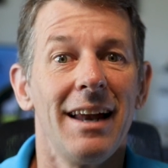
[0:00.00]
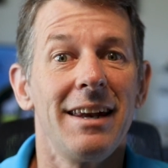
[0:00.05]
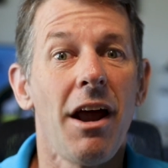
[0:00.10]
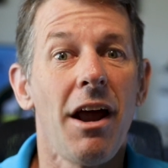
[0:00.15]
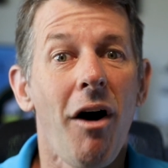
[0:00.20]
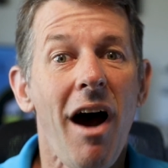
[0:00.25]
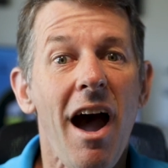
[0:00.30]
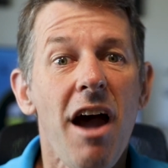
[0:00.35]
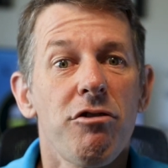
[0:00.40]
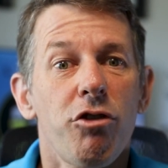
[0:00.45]

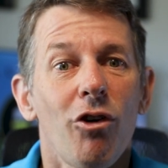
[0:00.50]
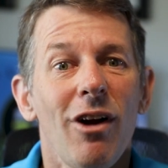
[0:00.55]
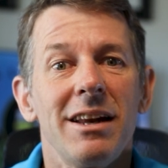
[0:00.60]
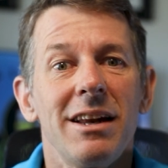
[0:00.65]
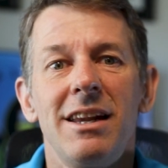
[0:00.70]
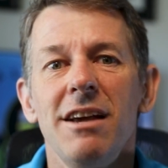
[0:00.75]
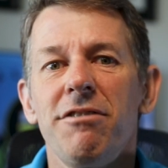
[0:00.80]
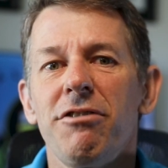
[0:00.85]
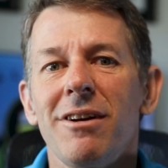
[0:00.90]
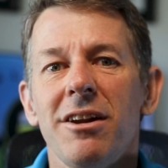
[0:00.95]
Now, I have
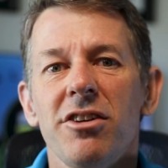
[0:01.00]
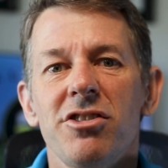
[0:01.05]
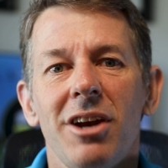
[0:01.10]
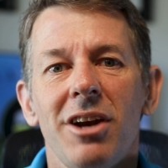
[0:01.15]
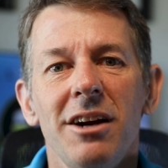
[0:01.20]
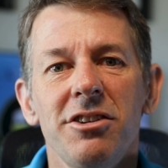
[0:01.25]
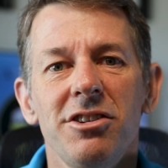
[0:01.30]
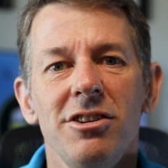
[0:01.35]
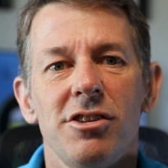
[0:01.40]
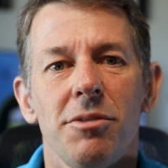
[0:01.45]
read different
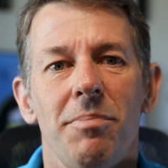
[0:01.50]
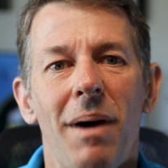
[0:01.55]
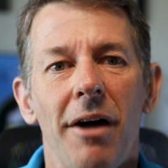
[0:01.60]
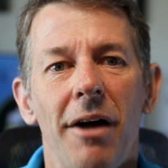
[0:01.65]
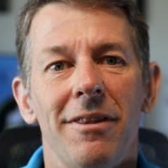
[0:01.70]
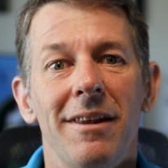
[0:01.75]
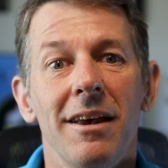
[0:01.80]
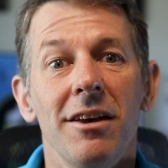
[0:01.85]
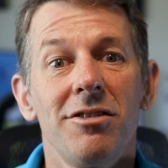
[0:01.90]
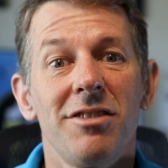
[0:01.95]
discussions
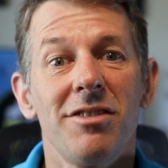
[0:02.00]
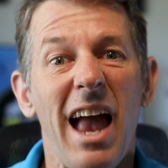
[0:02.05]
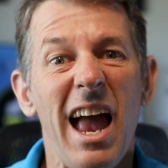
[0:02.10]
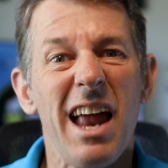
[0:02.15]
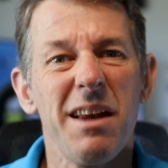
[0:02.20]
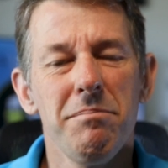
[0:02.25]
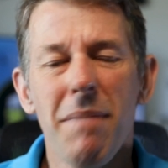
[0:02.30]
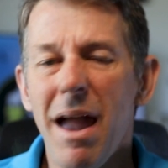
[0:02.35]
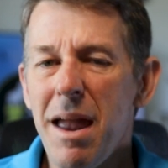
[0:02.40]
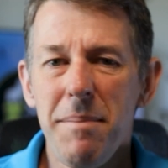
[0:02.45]
about this,
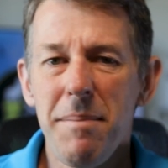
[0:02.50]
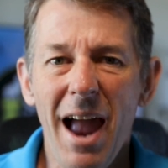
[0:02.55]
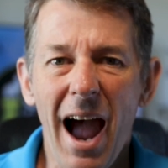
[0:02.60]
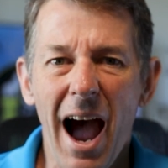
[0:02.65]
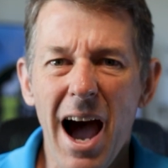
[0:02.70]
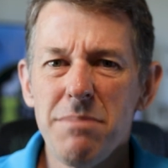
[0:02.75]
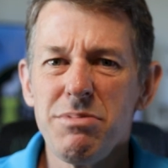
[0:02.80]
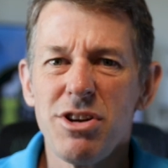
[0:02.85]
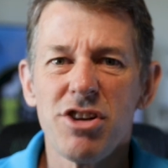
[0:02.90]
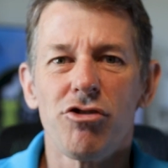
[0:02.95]
and maybe
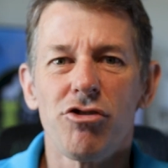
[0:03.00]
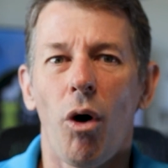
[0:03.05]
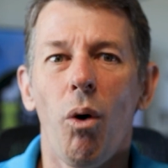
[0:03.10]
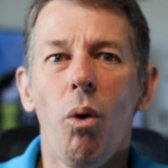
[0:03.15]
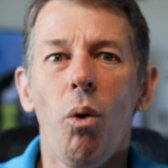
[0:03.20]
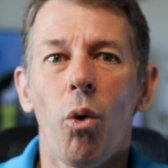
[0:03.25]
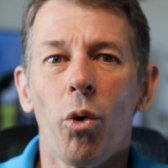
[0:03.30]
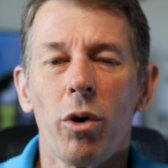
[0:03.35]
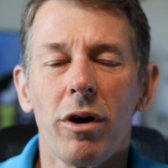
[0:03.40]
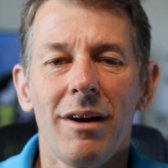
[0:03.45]
I'm just
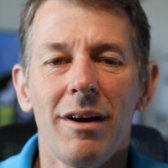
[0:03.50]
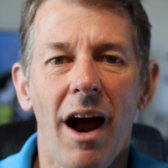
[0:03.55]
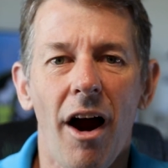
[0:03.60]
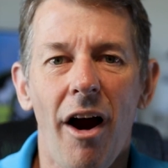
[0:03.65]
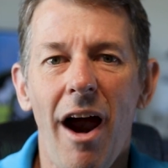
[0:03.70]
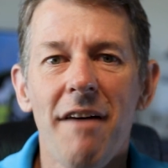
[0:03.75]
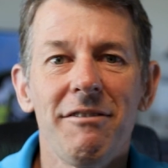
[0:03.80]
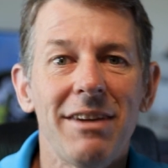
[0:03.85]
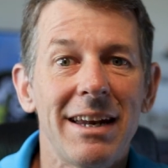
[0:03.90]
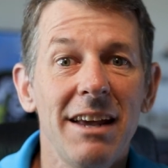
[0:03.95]
old or
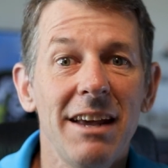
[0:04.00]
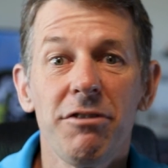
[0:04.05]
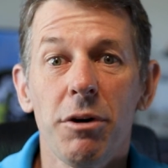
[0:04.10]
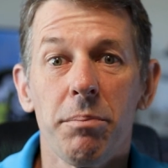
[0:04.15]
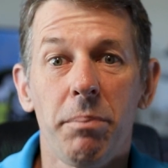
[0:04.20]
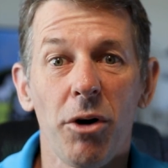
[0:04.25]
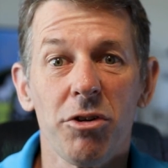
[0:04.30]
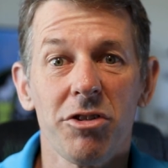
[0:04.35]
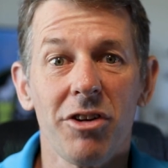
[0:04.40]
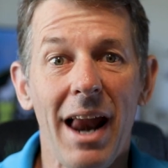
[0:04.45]
have a
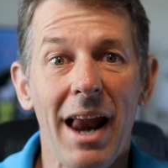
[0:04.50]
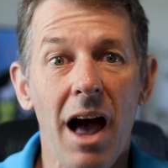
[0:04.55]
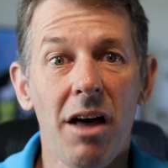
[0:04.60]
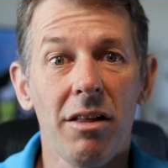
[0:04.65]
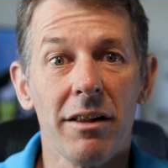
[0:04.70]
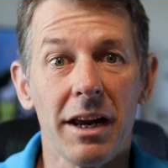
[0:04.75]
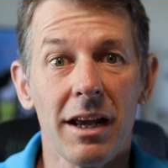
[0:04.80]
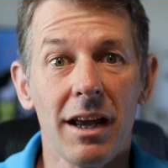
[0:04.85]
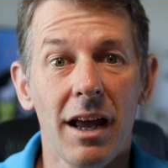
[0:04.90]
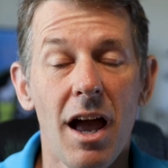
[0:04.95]
different
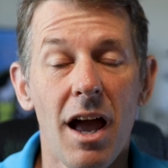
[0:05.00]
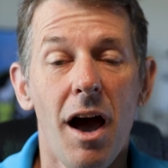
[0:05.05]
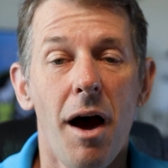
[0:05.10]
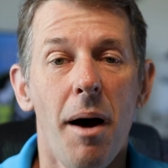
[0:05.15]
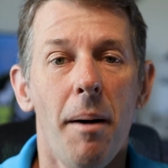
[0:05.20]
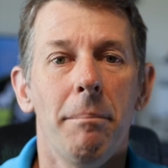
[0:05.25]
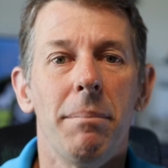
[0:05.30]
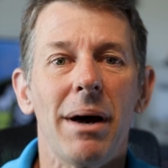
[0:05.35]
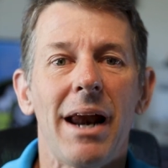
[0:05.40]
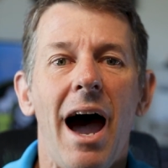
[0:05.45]
personality,
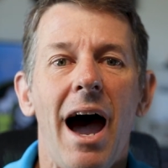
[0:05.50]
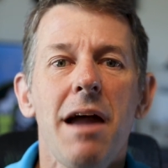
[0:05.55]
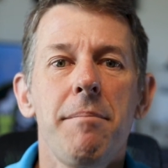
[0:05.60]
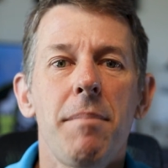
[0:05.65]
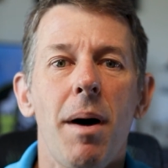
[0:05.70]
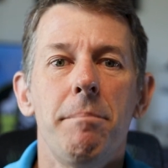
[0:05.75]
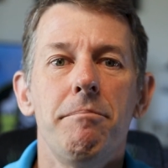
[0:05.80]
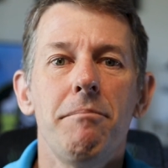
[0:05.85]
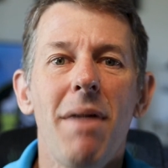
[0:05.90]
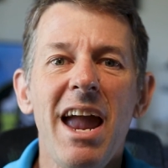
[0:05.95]
but
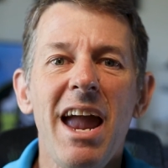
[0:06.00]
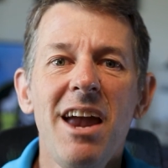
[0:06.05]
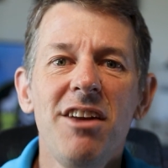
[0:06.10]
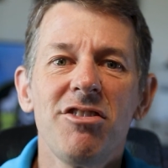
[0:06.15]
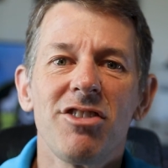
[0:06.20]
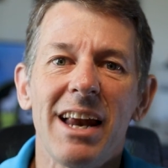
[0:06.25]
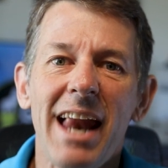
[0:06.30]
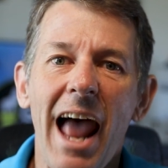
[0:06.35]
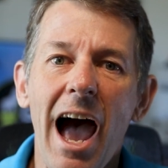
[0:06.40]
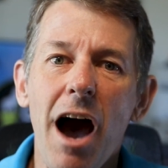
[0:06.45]
I'm amazed at